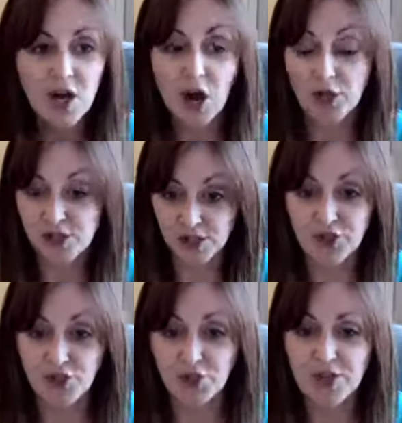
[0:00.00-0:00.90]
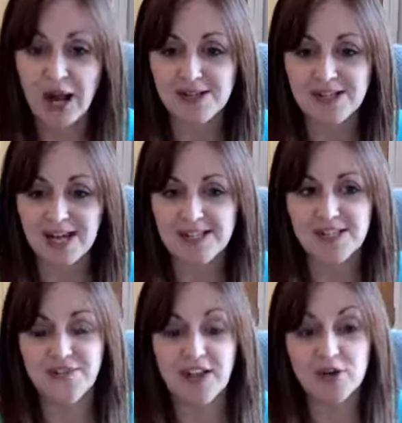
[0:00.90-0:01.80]
and show you how to
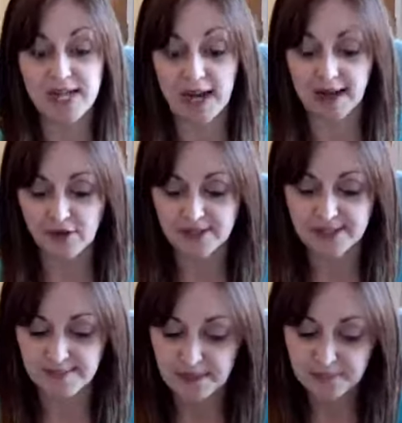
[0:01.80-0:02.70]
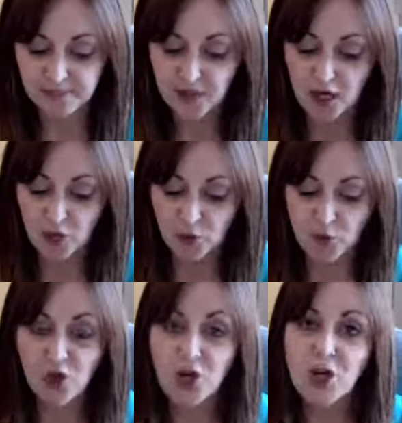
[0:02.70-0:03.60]
identify your target customer. We're
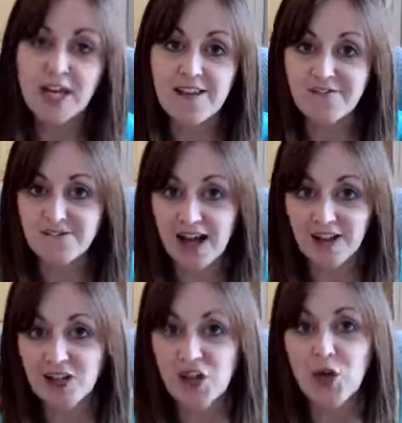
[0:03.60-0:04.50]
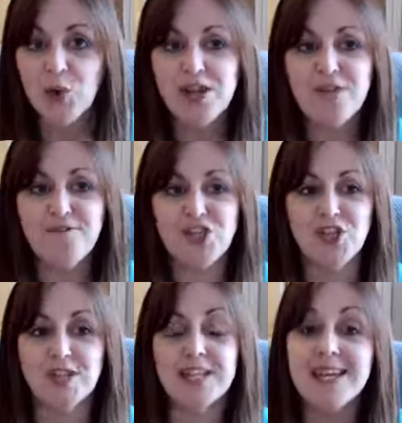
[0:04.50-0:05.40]
going to look at your value and your
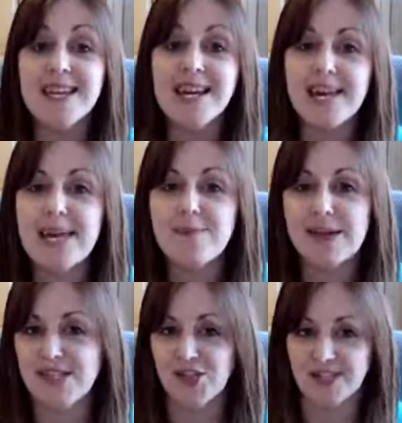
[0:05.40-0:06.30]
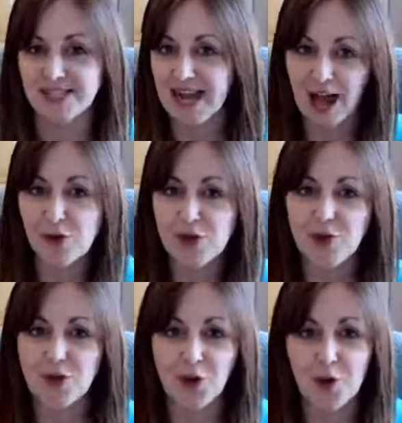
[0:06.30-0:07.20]
vision and your key messages and how we
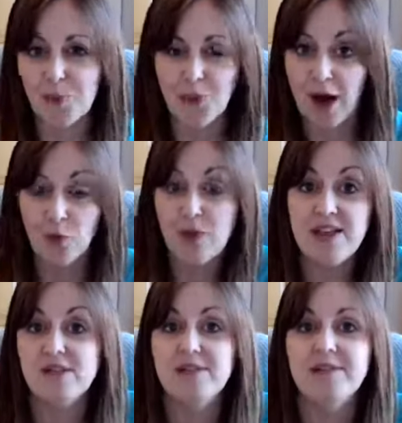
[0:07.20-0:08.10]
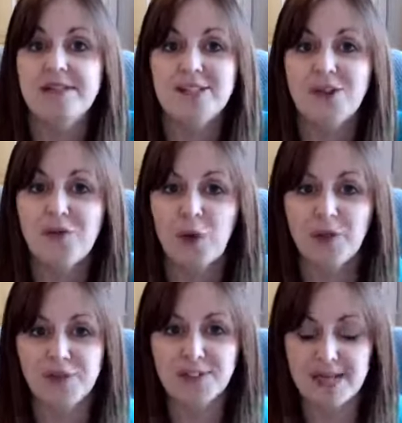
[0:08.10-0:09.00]
discover what
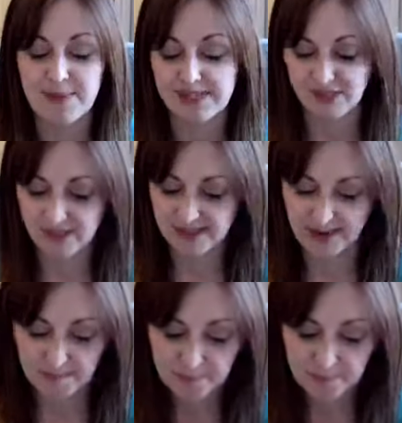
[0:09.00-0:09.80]
those key messages are.